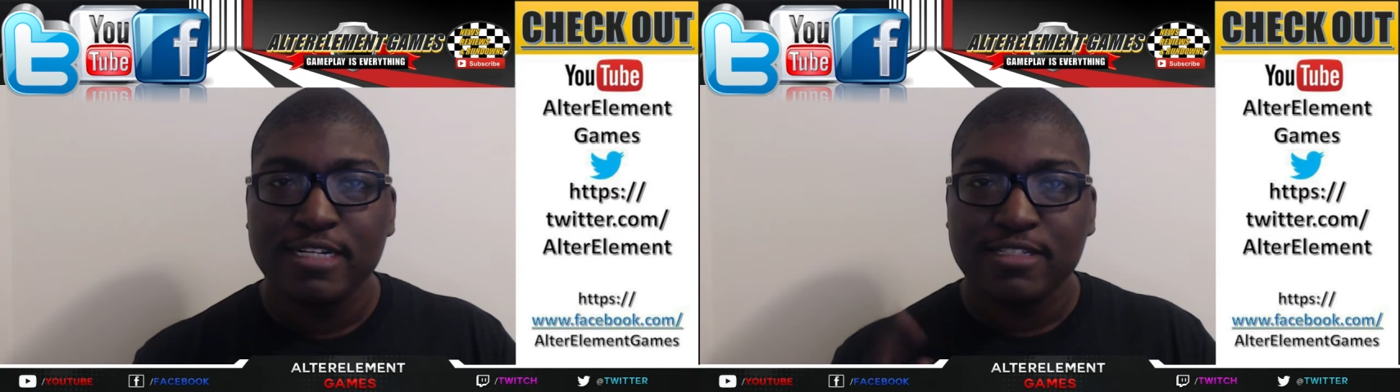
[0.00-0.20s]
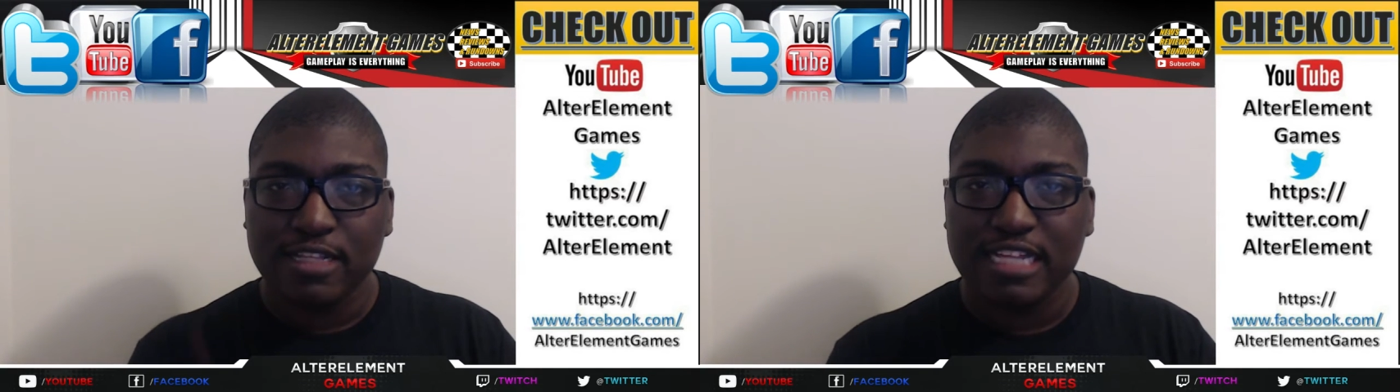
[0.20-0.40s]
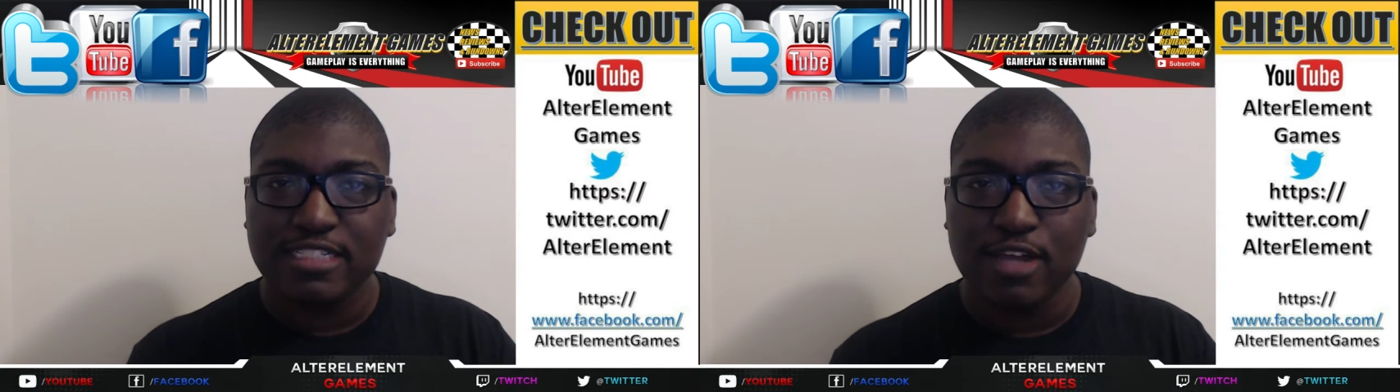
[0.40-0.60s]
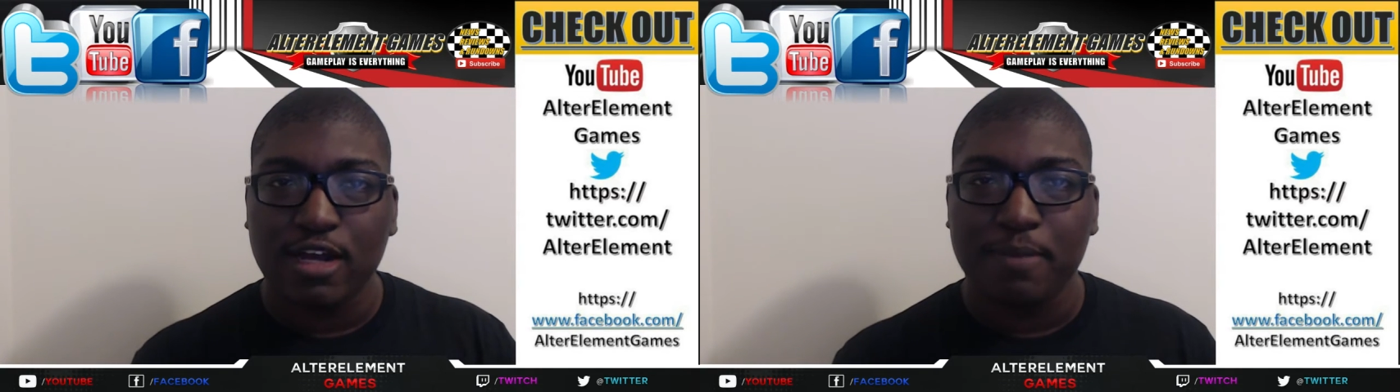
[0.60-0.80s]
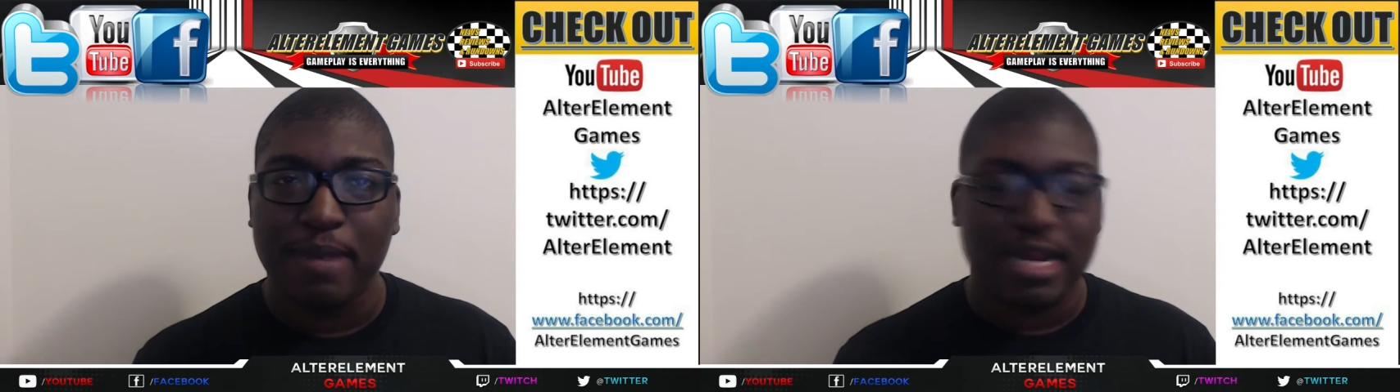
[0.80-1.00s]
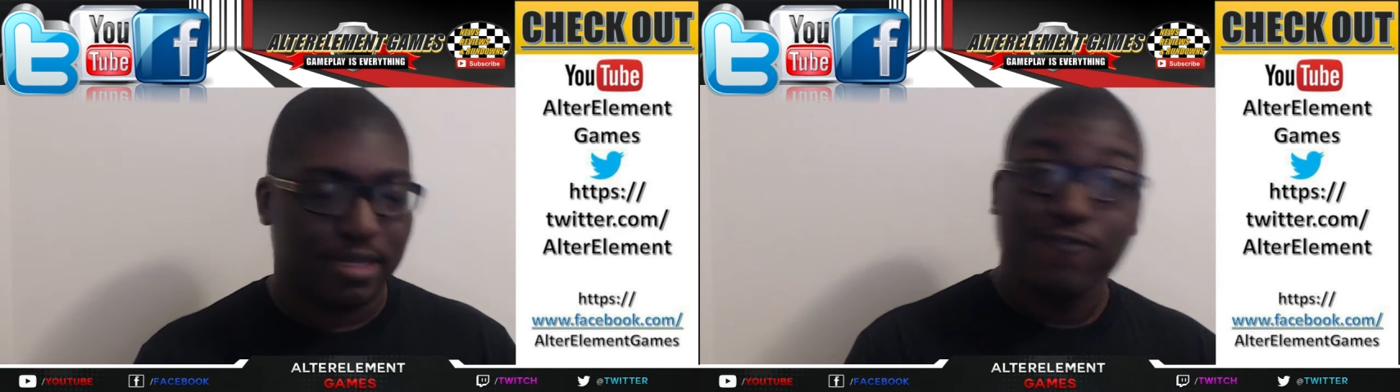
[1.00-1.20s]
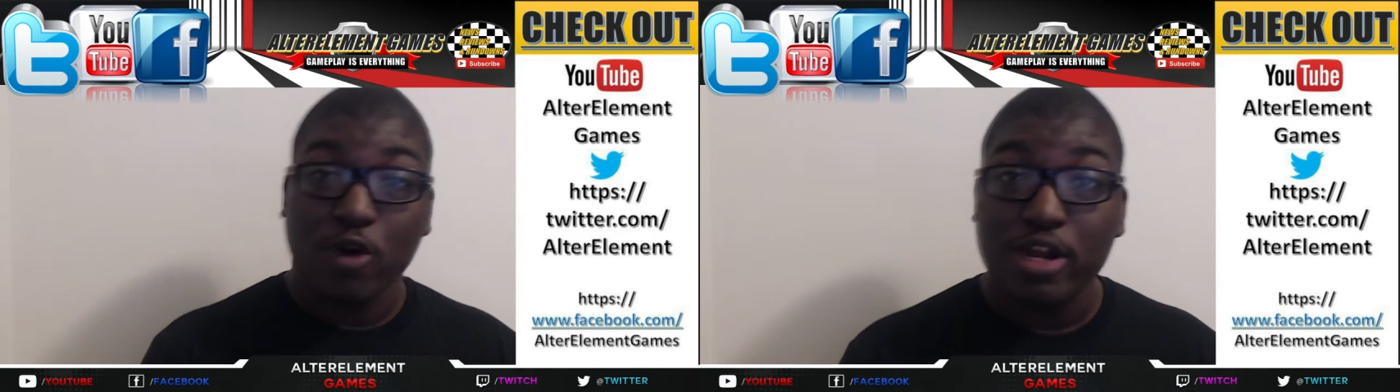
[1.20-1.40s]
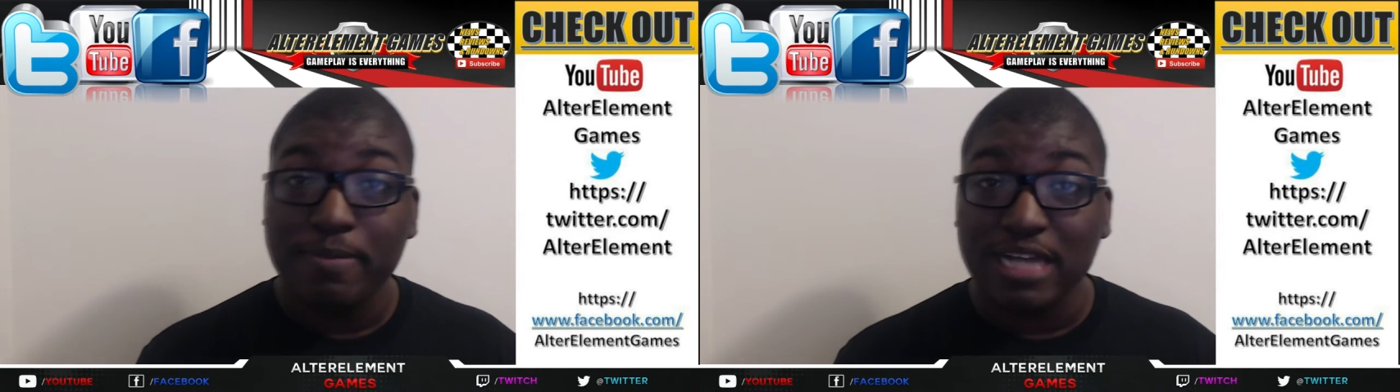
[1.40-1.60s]
So let's talk about it.
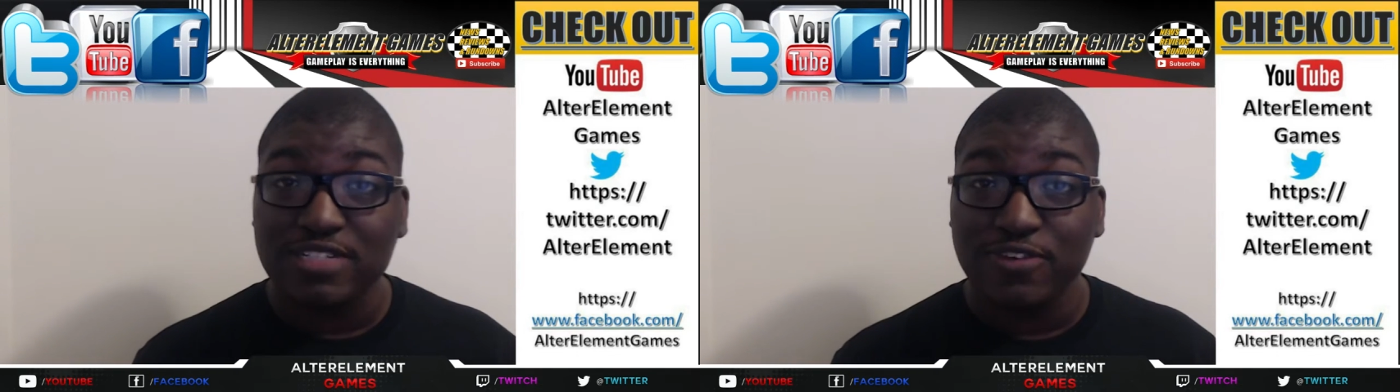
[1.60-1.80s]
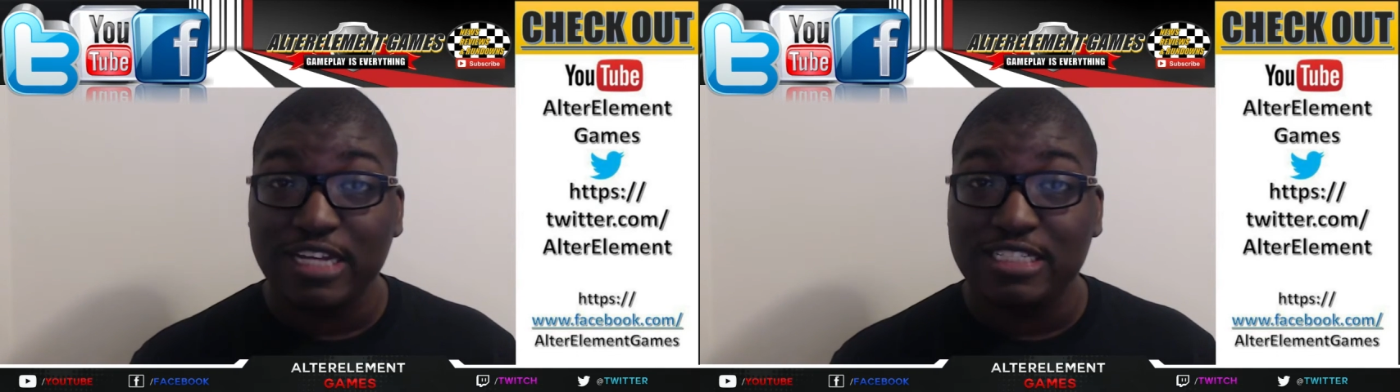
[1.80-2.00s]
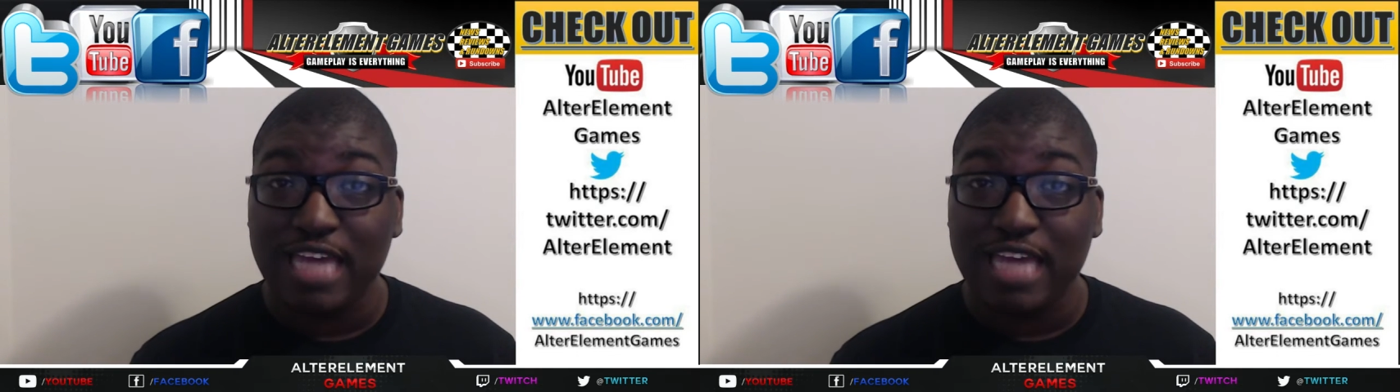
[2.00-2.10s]
$40 for each